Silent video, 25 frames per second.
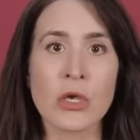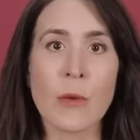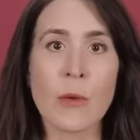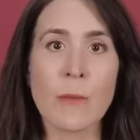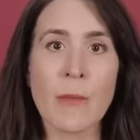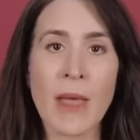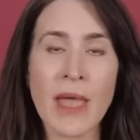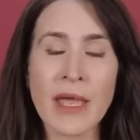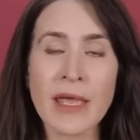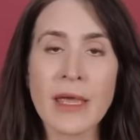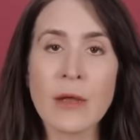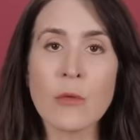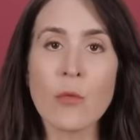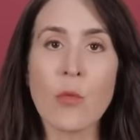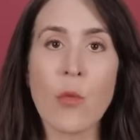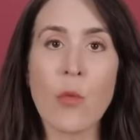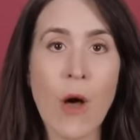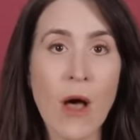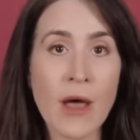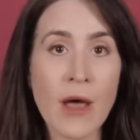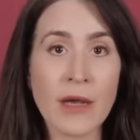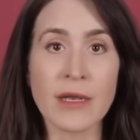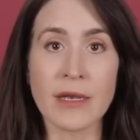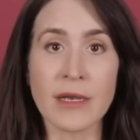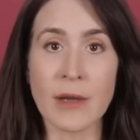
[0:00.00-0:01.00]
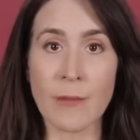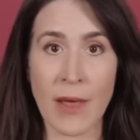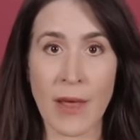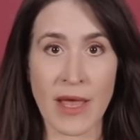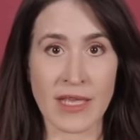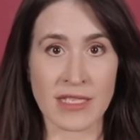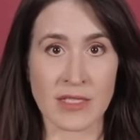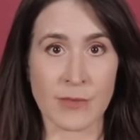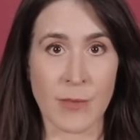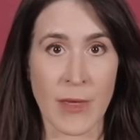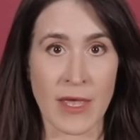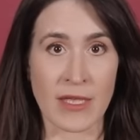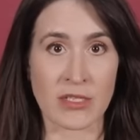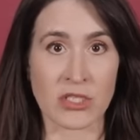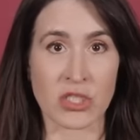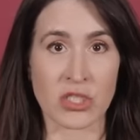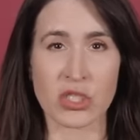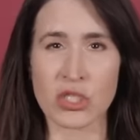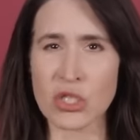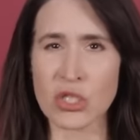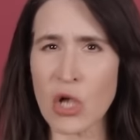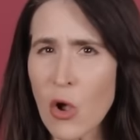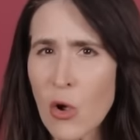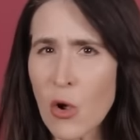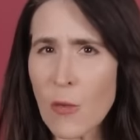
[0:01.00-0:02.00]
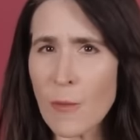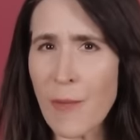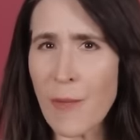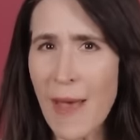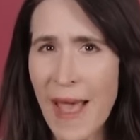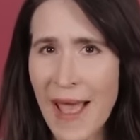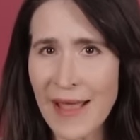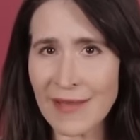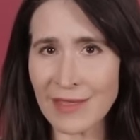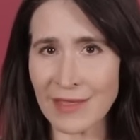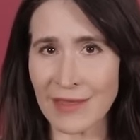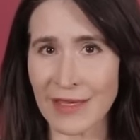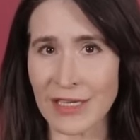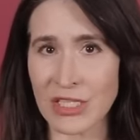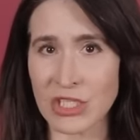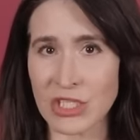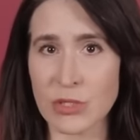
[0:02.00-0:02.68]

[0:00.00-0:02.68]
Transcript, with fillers: Now, Megan wanted a MySpace so badly,